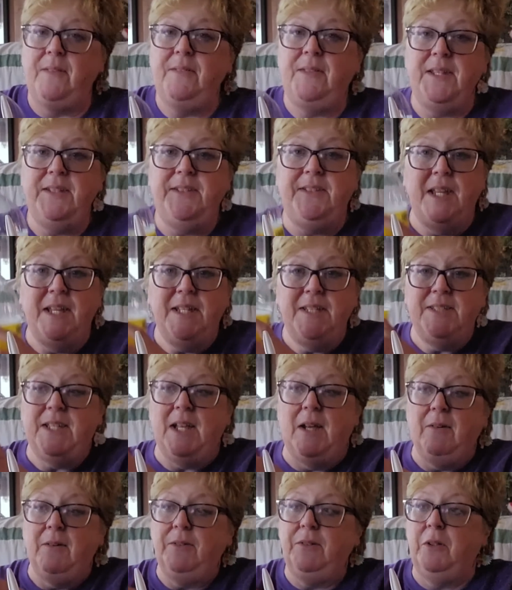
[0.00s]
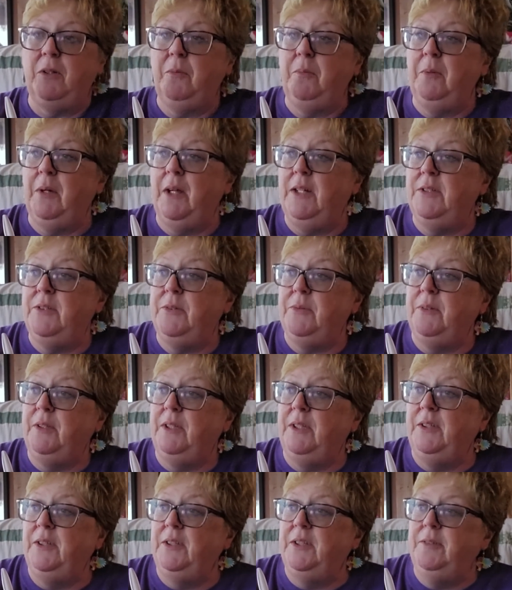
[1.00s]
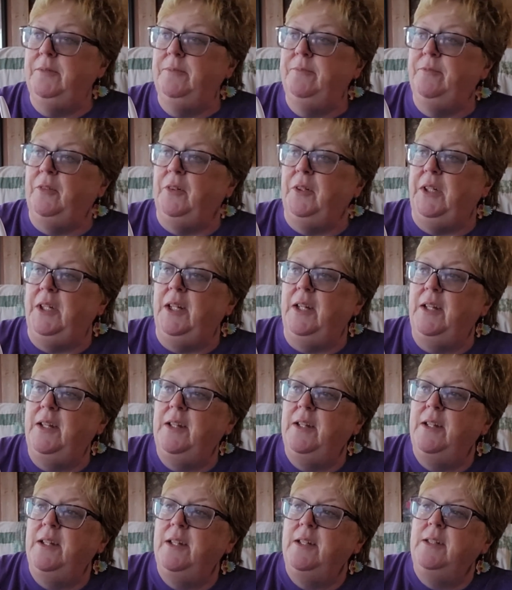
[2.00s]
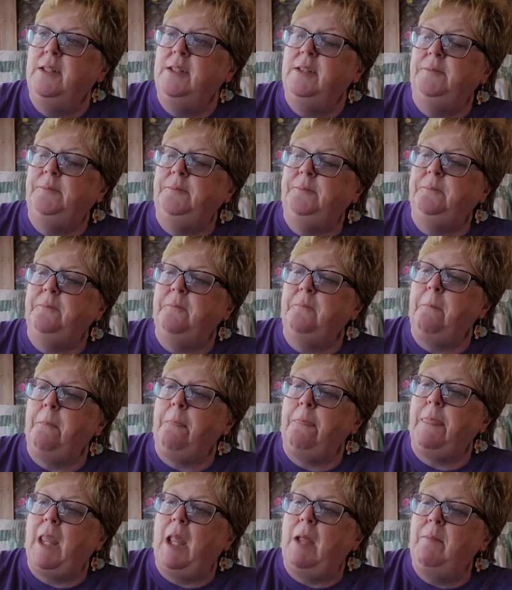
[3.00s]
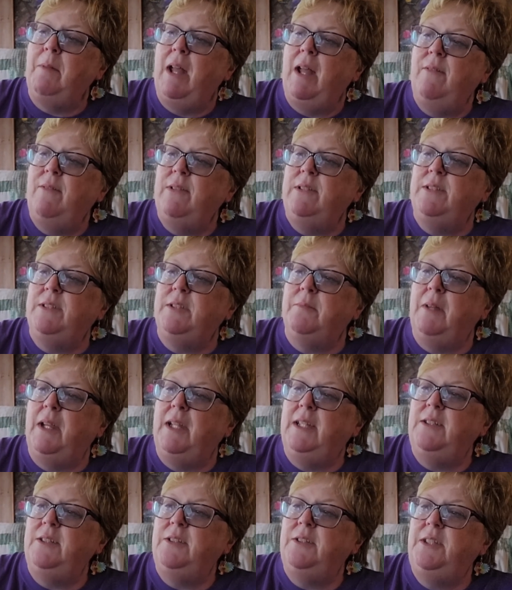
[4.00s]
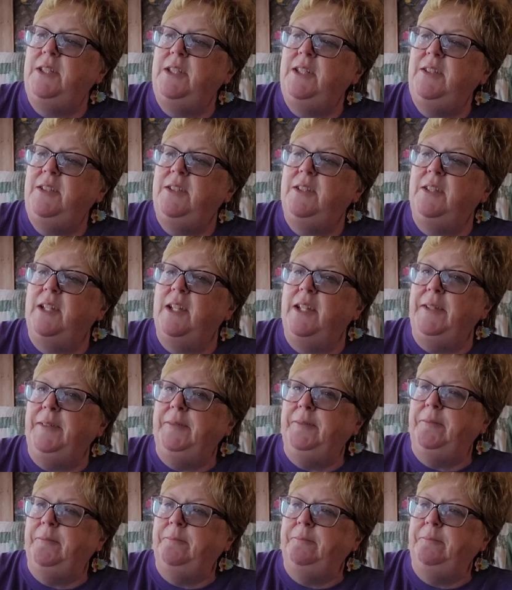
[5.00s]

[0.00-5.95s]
they say sourdough bread's really good for you. I'm having some iced tea tonight.